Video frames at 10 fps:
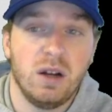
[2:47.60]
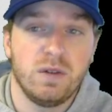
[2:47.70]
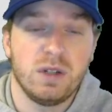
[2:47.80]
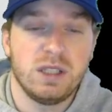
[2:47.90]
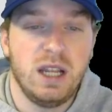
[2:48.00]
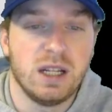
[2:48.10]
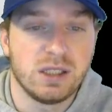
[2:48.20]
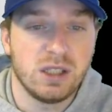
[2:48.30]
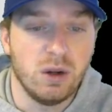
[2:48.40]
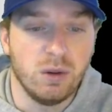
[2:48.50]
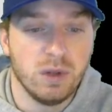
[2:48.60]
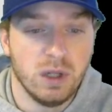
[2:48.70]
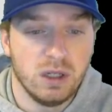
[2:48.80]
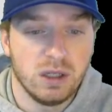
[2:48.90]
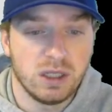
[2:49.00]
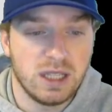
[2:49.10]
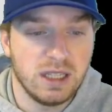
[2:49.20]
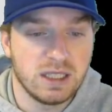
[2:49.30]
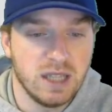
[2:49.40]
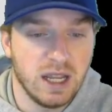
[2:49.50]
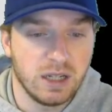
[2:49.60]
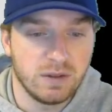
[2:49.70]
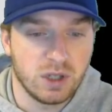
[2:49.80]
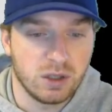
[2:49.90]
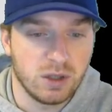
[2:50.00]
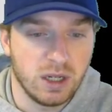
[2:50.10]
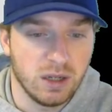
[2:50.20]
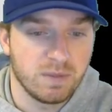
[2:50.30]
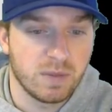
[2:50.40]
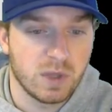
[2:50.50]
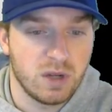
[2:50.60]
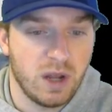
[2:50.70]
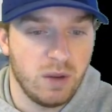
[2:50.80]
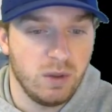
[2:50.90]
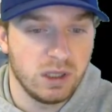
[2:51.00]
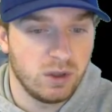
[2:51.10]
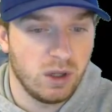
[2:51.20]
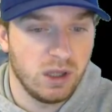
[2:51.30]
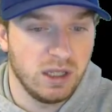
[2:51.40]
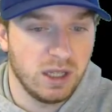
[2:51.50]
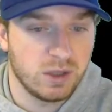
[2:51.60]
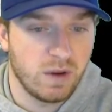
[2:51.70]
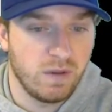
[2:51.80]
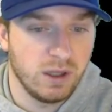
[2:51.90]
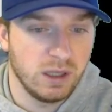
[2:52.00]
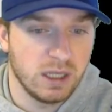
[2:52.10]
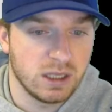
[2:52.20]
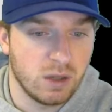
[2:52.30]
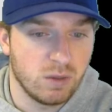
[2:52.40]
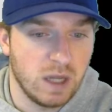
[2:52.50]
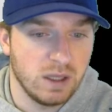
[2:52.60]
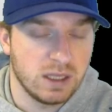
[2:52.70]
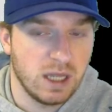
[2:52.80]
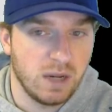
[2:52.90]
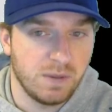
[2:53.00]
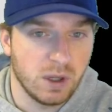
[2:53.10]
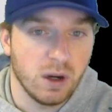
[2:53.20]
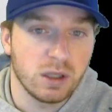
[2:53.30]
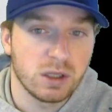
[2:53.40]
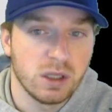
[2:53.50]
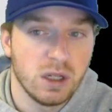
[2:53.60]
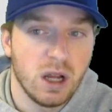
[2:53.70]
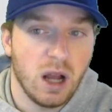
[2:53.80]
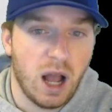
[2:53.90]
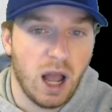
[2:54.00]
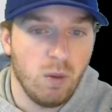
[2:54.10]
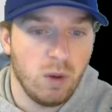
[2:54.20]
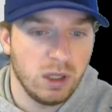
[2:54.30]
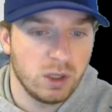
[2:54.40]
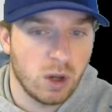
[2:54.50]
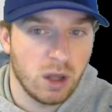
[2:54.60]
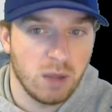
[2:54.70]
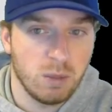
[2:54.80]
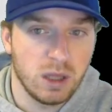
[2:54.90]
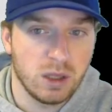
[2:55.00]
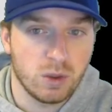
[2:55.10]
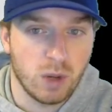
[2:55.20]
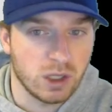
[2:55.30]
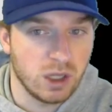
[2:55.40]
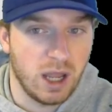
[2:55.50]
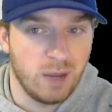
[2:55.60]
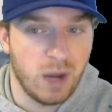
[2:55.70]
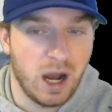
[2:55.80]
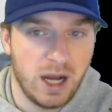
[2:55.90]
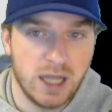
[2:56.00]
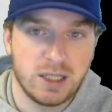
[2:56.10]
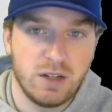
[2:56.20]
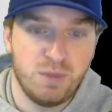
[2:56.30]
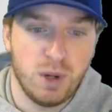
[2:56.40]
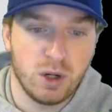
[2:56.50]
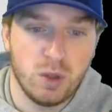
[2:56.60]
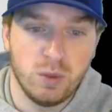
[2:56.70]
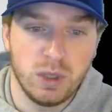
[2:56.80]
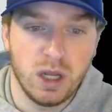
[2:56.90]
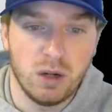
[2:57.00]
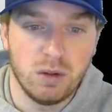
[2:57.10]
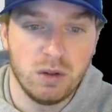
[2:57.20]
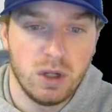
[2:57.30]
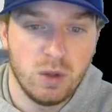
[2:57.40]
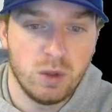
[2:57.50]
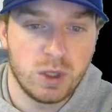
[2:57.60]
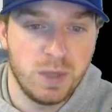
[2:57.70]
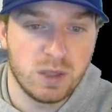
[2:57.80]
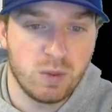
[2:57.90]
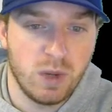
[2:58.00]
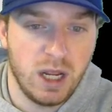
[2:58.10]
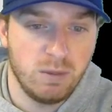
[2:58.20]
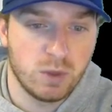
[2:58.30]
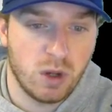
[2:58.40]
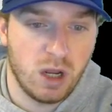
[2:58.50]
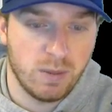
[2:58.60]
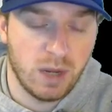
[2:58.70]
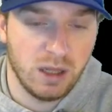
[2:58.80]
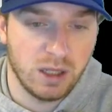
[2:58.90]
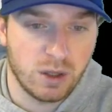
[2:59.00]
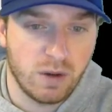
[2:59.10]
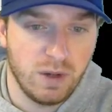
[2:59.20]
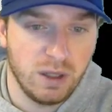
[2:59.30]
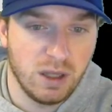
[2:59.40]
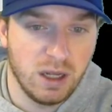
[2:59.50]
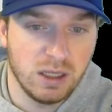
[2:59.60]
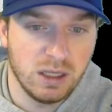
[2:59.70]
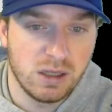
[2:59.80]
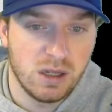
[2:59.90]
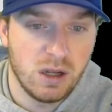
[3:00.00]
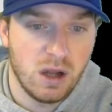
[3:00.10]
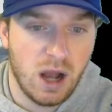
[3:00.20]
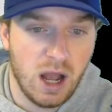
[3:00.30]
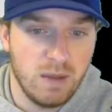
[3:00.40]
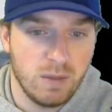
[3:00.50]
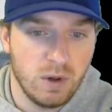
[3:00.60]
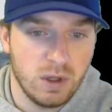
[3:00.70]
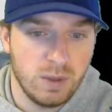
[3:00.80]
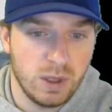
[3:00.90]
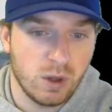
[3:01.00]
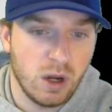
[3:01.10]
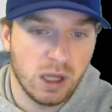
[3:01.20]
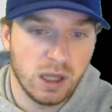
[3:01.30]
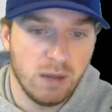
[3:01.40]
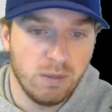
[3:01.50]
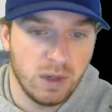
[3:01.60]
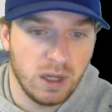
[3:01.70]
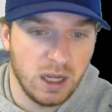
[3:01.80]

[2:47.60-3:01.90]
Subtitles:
firsthand. So let's take this negative charge right here. So if I want to draw the electric field lines around this negative charge, I want to draw them in the direction a positive particle would go, which means when I am drawing my electric field lines, I am going to be drawing them